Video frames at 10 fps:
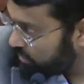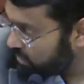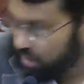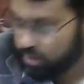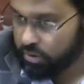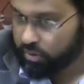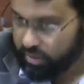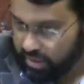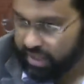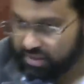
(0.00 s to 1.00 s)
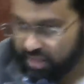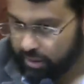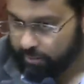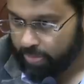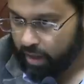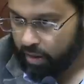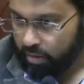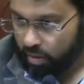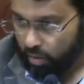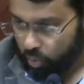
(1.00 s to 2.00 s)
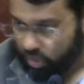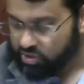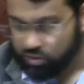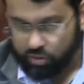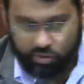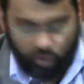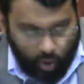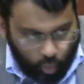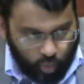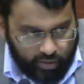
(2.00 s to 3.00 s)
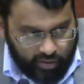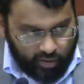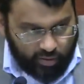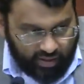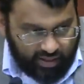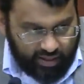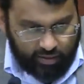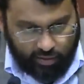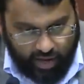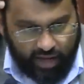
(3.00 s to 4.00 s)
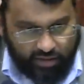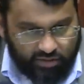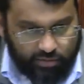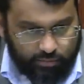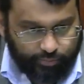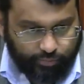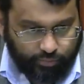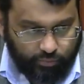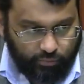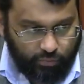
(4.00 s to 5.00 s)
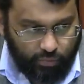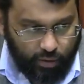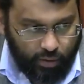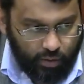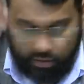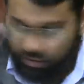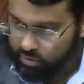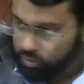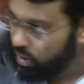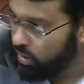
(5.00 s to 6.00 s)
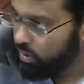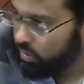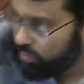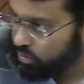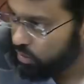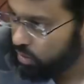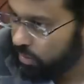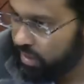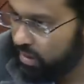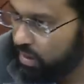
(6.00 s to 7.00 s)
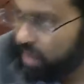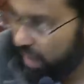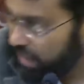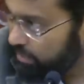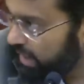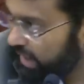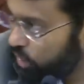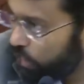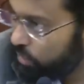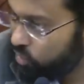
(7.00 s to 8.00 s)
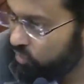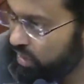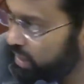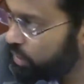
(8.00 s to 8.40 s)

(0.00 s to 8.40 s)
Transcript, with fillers: because you know in that day westerners all wore their their hats this is well known i mean you look up any any black and white movie any